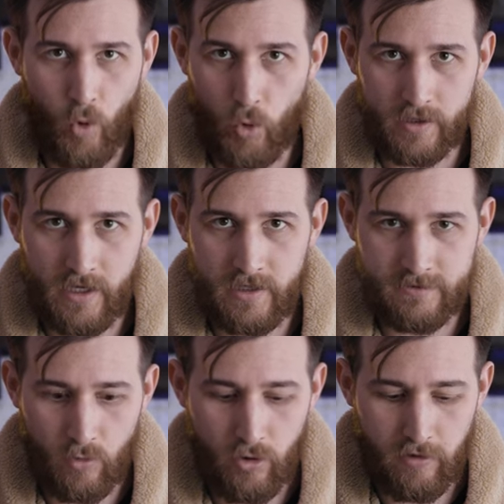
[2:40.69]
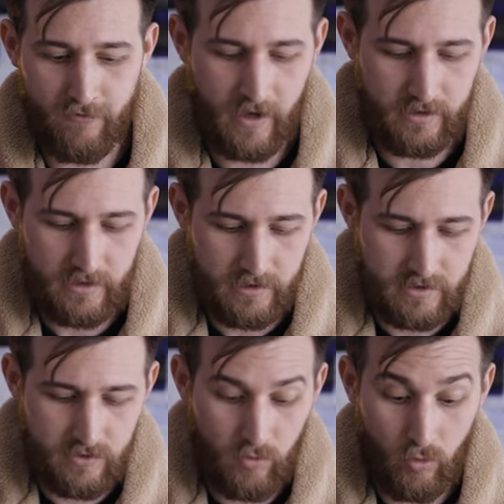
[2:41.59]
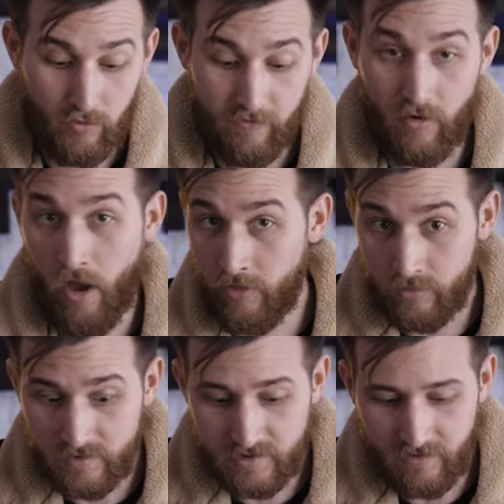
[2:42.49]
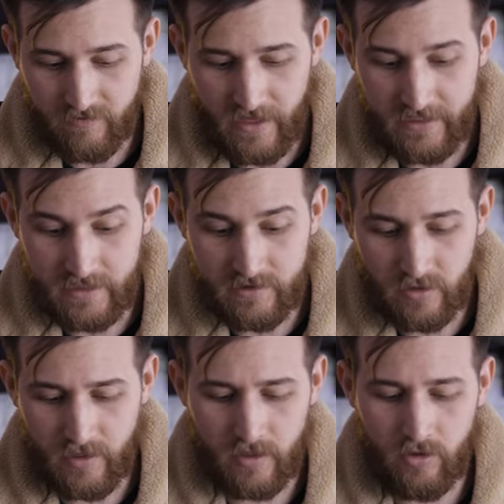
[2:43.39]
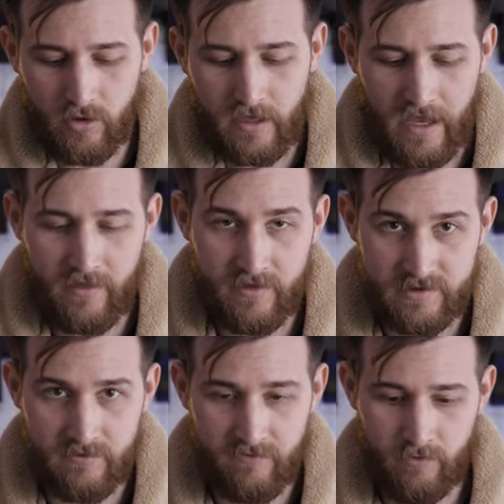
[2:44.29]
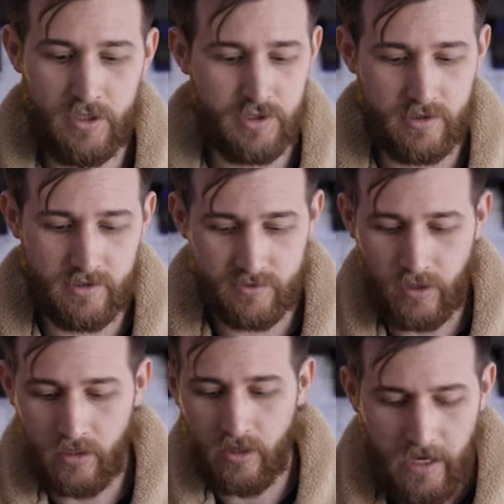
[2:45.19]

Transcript: organize more if I needed to, or for others if they needed to take a look at this information as well.